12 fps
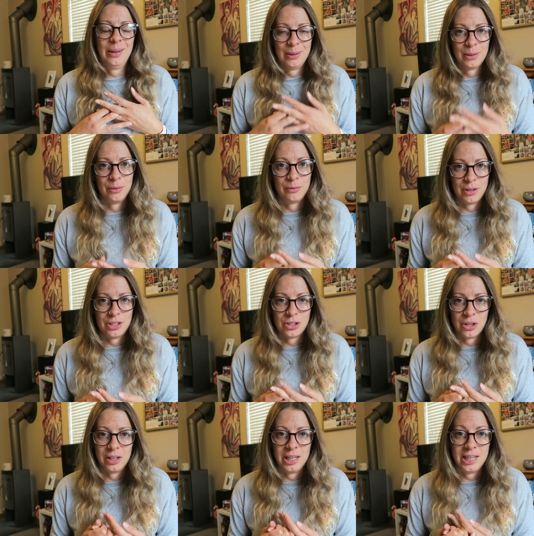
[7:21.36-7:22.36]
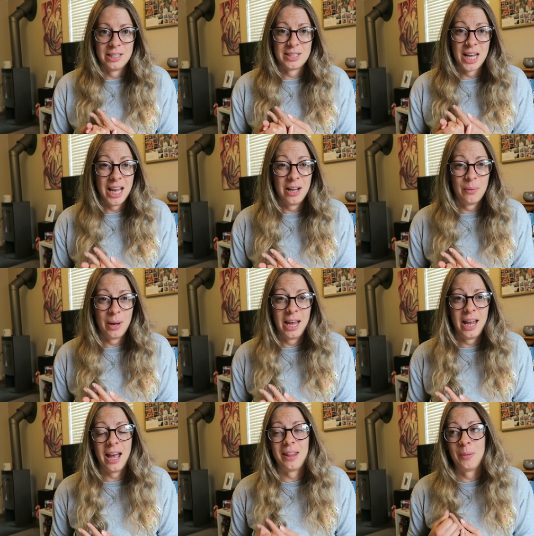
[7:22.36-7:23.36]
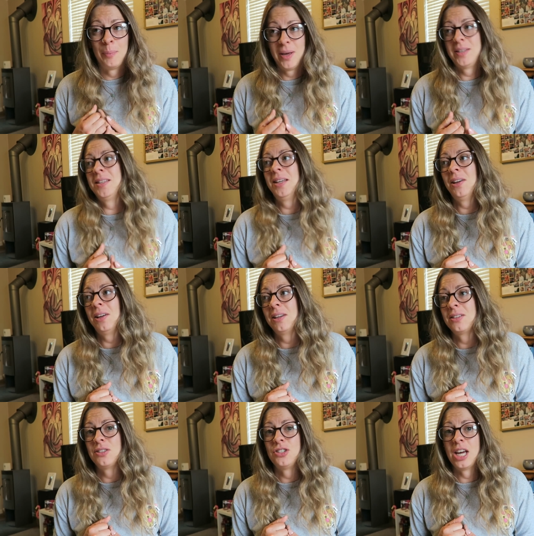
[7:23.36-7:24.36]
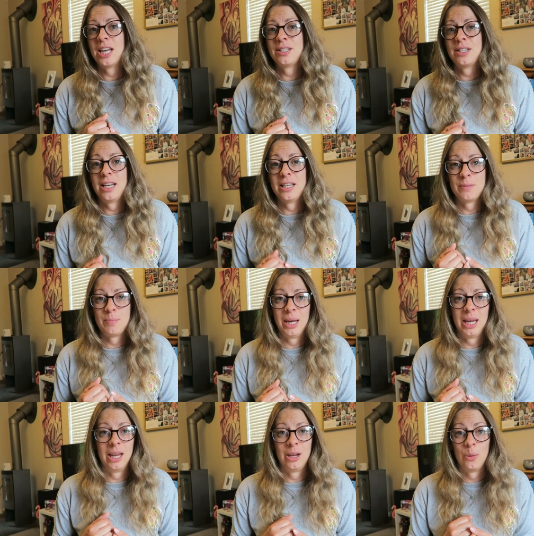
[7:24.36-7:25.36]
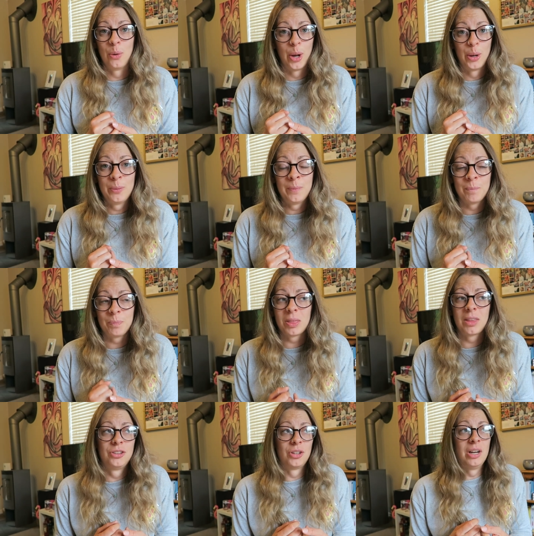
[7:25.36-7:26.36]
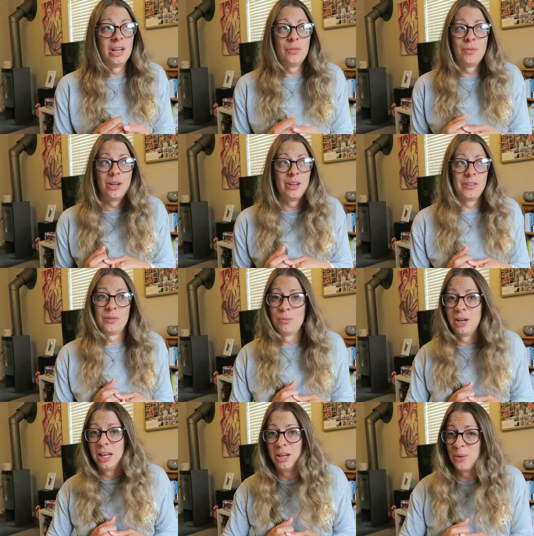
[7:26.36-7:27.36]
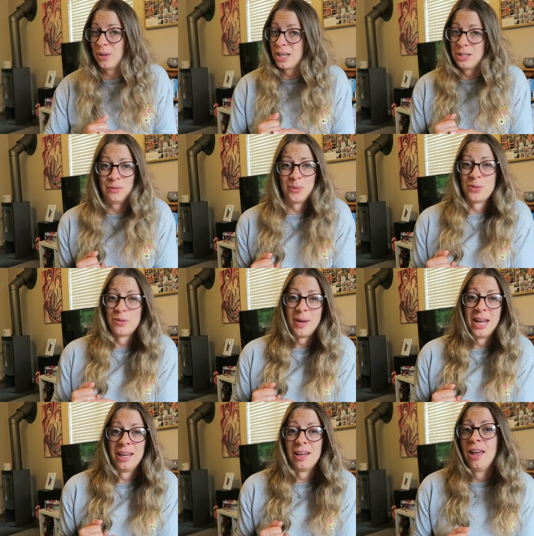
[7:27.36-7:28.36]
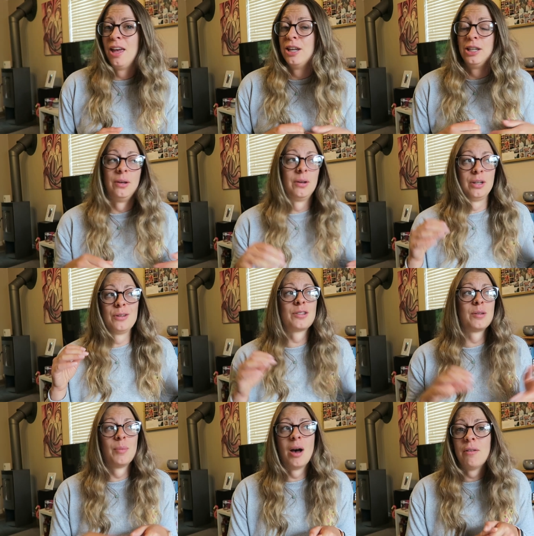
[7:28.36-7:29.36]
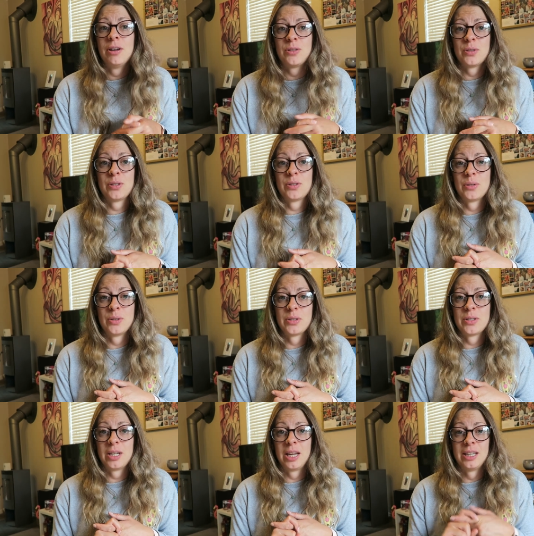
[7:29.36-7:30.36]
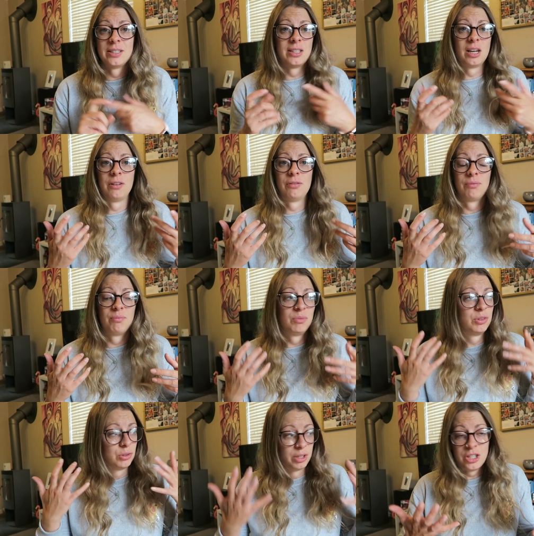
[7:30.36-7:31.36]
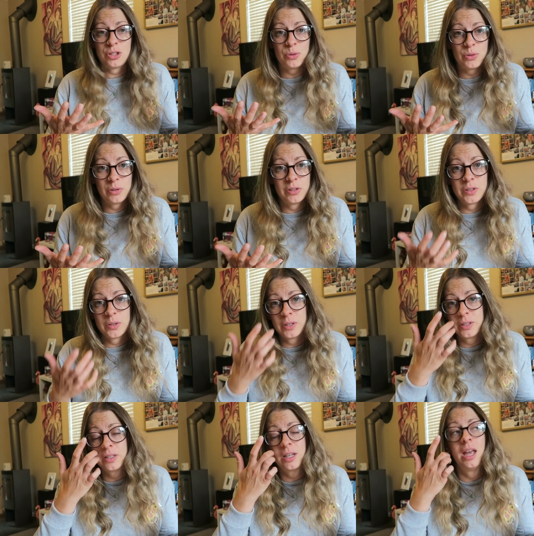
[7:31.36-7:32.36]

gluten-free Chinese takeaway and the best thing I can suggest is making your own. Chinese food is really not that difficult to make. You can use tamari soy sauce instead of traditional soy sauce